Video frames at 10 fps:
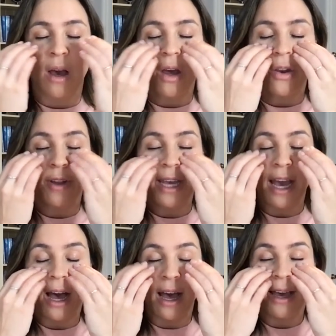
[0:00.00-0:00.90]
Under the
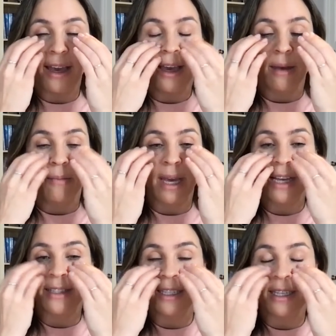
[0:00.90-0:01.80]
eye,
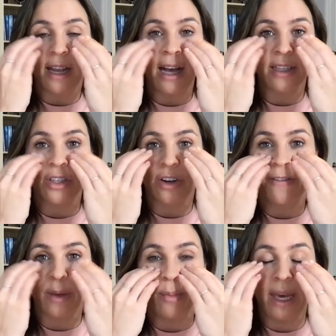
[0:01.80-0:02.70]
because it's not
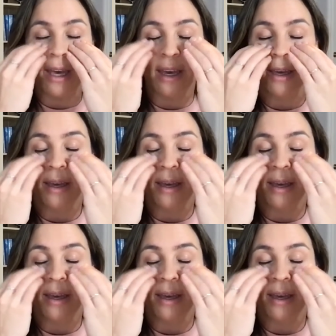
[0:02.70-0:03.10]
serving me.